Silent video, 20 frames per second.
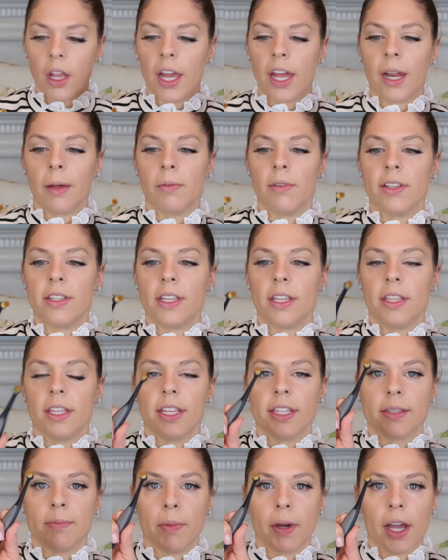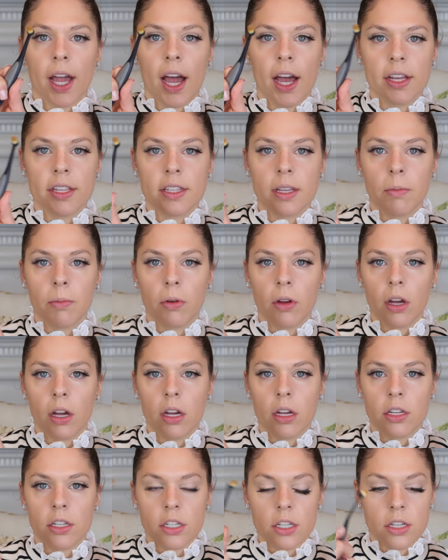And I'm using this Mikasa
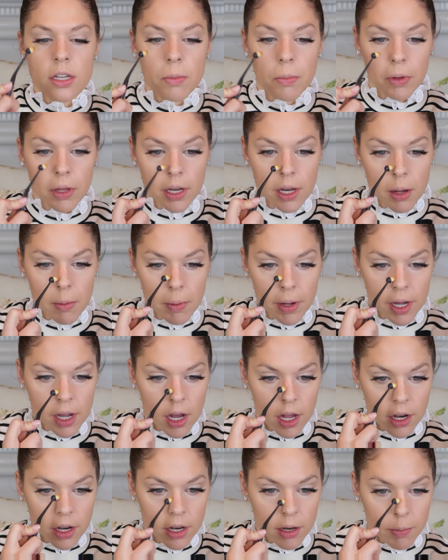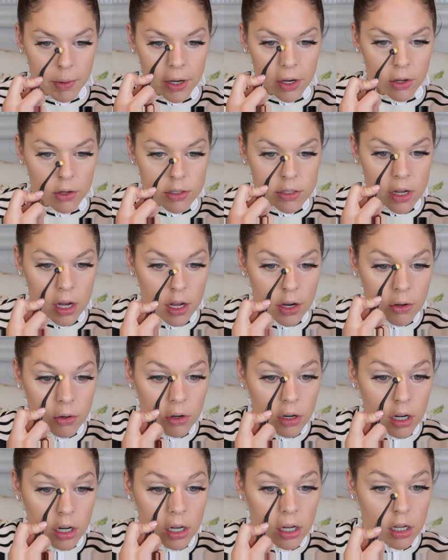brush to blend out my, con my nose
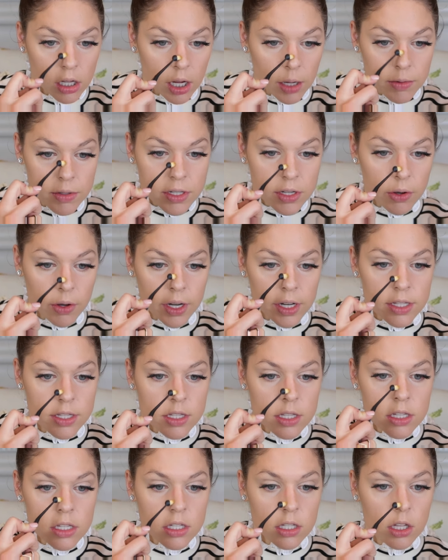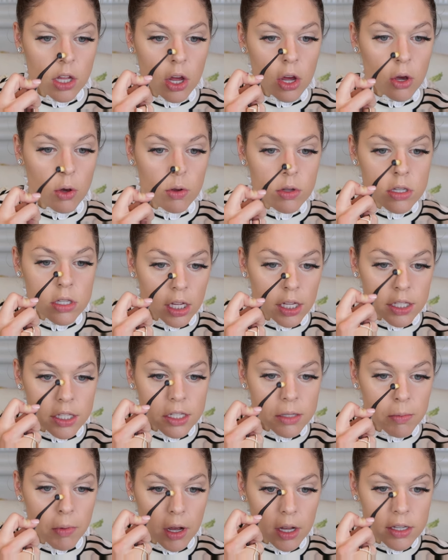contour. I'm just going in slow and
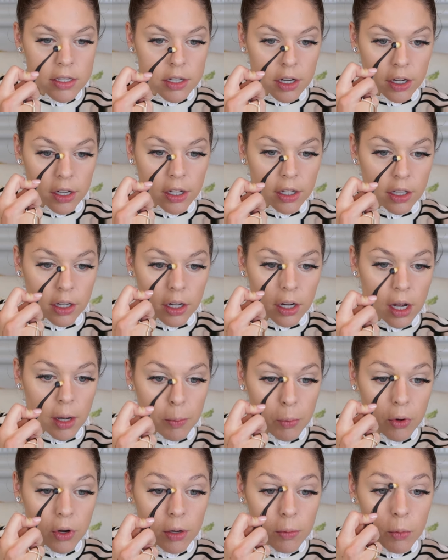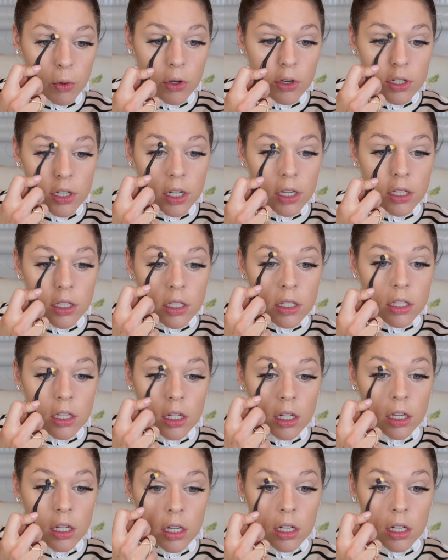small circular upward motions.